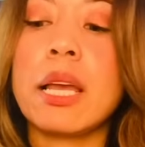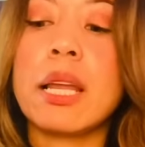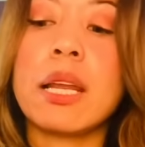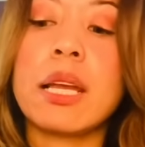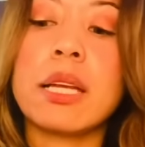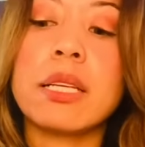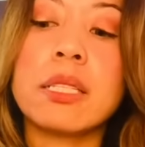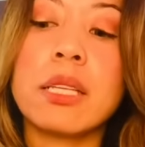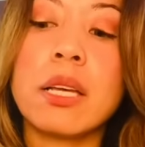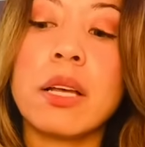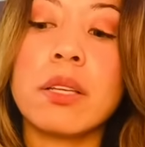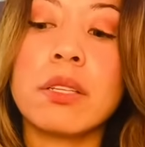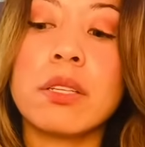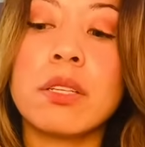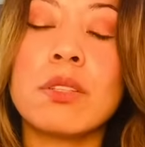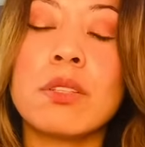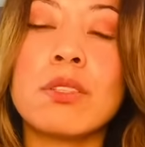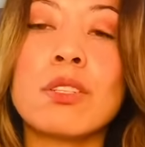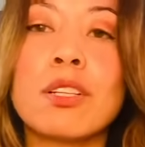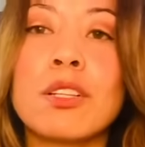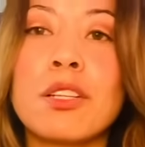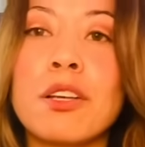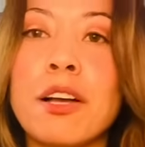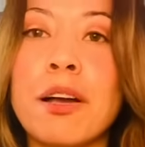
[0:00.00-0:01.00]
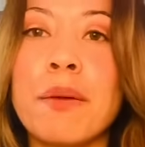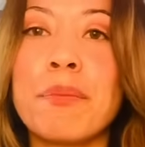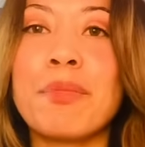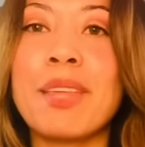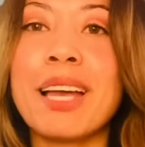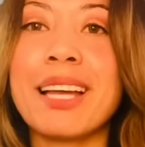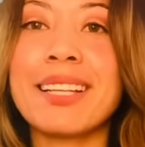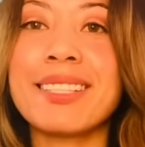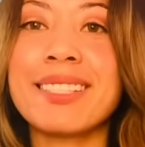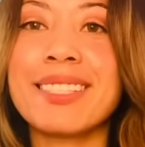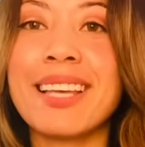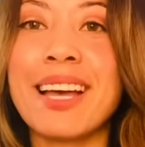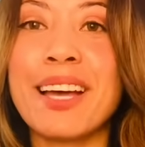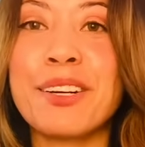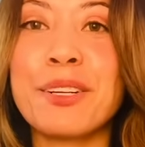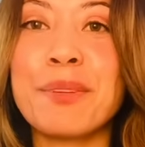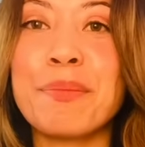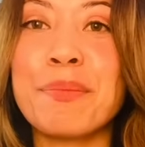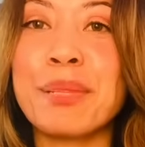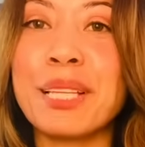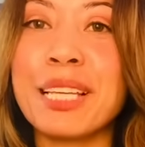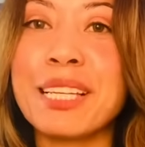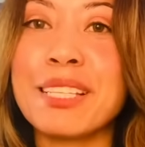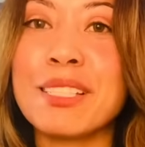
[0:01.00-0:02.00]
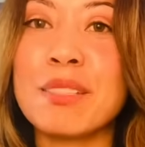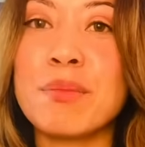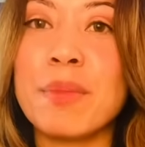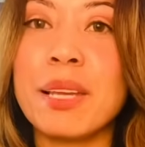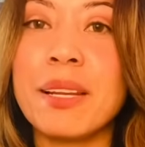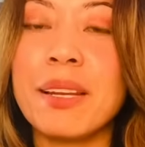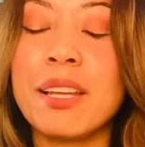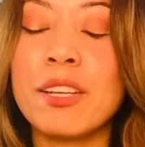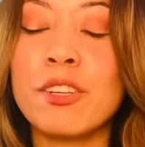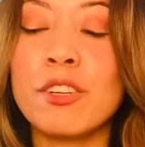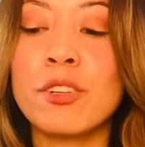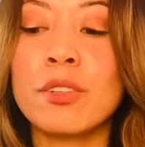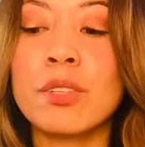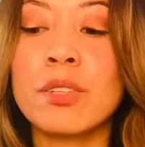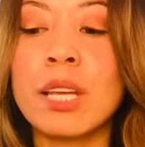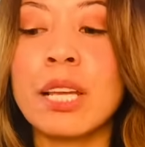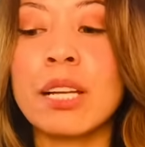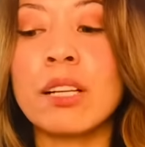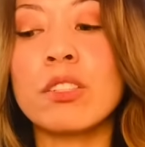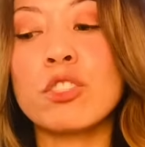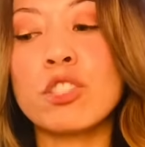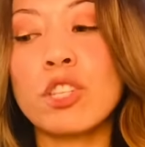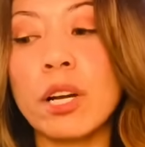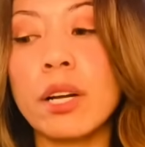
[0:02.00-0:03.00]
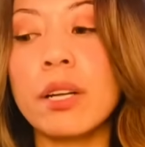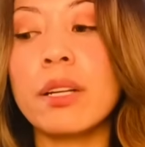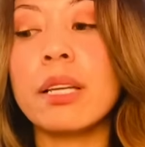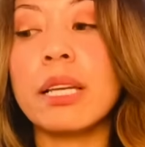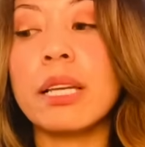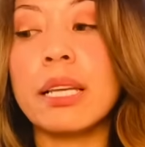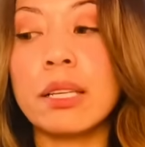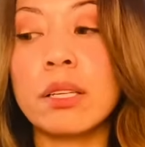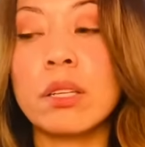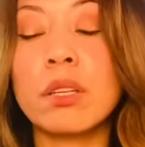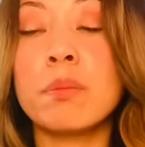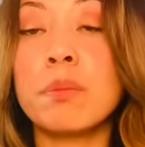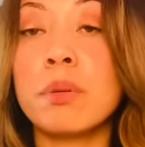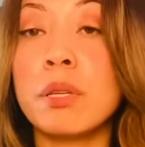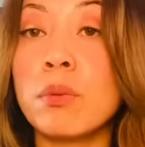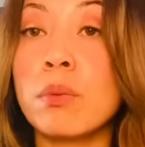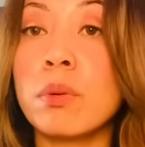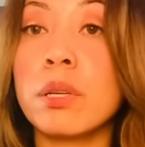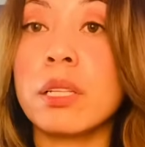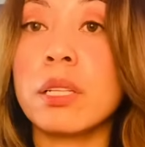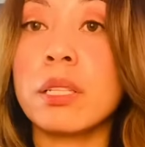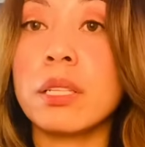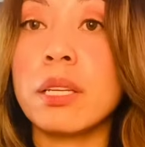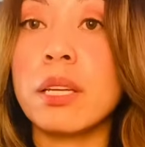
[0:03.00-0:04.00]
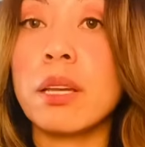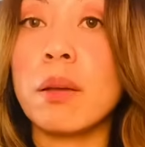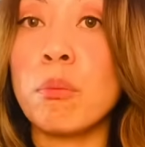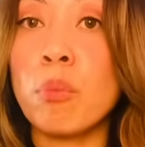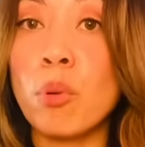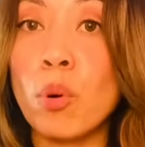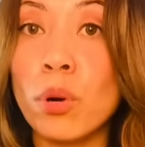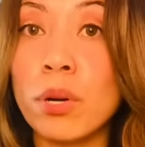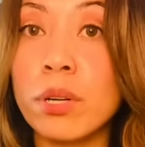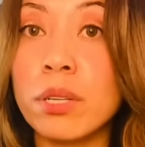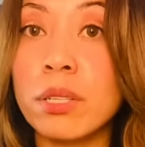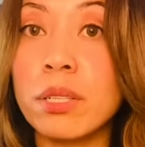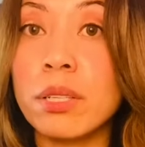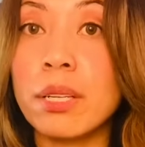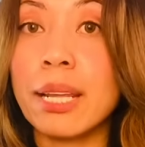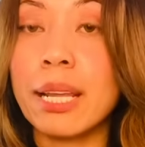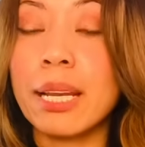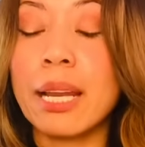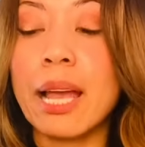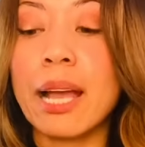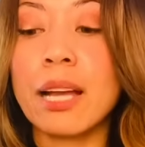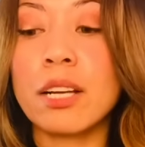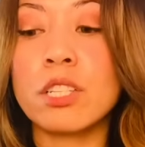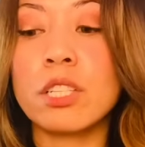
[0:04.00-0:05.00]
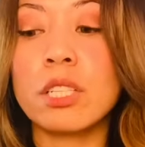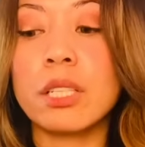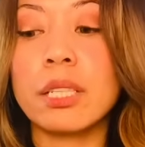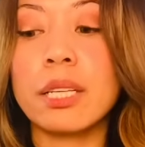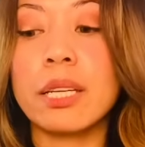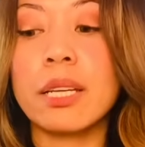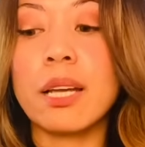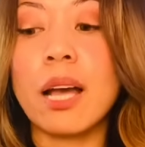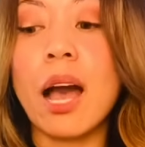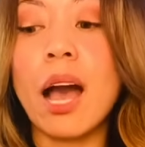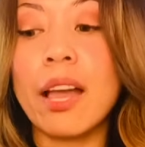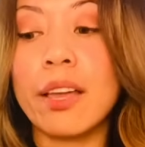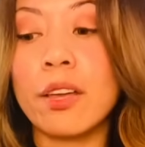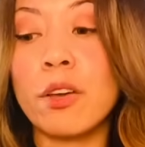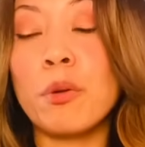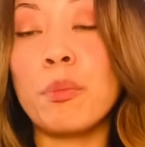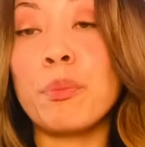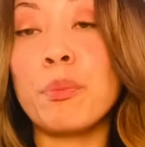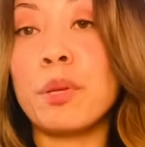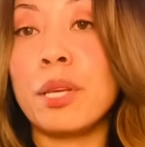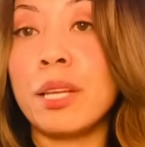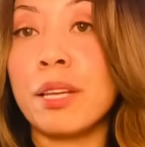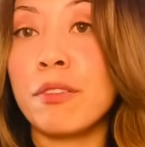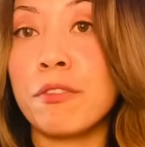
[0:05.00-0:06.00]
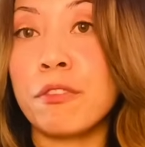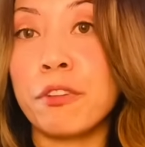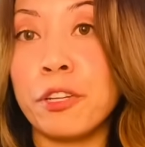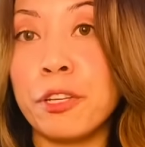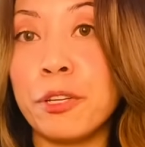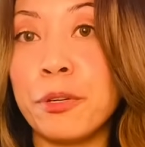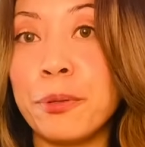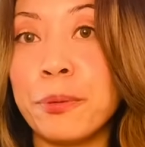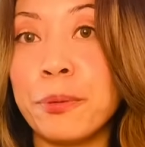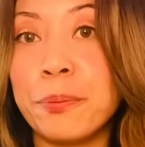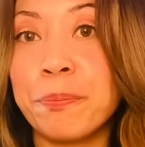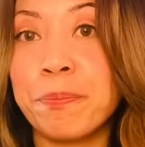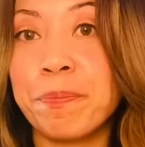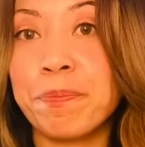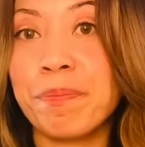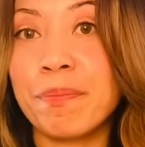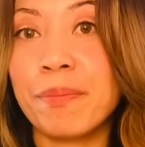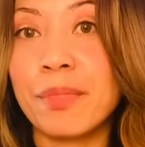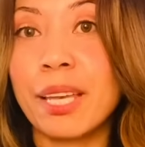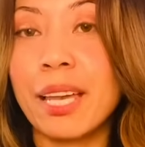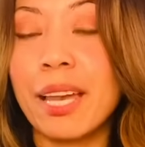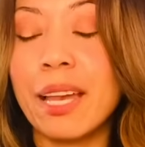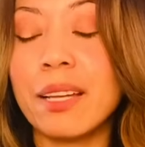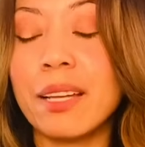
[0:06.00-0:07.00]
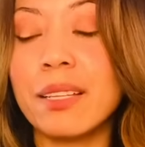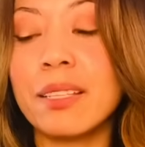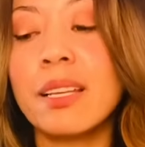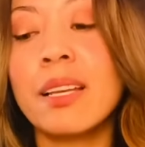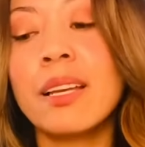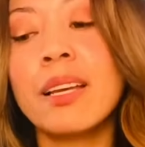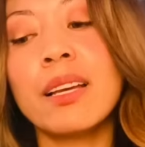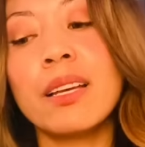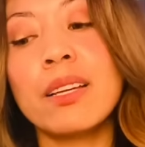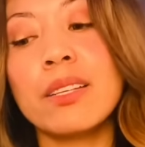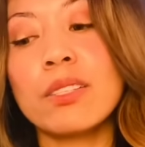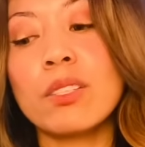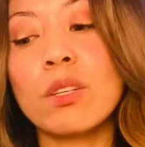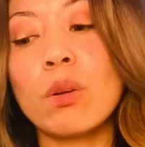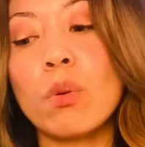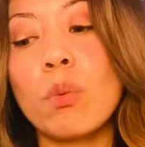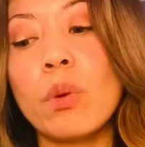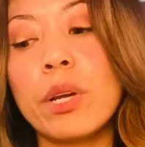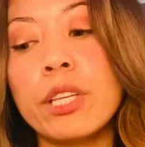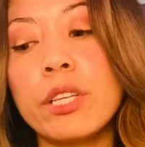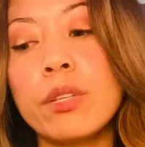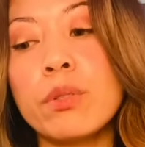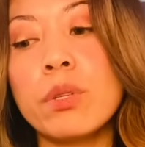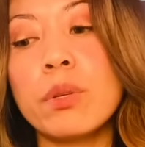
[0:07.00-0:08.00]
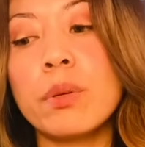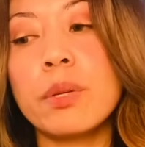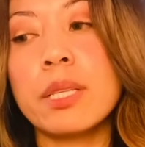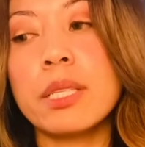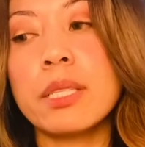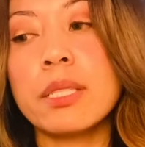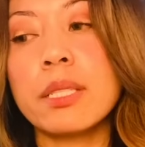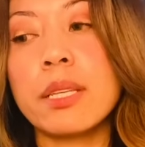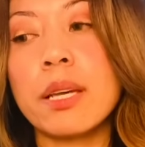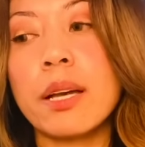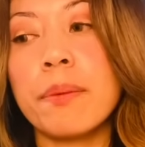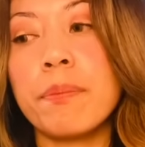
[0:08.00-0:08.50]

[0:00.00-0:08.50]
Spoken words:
And I tell you to look up that Saturn placement in your natal chart. It could be really important and actually eye-opening for you. Okay. So what you do is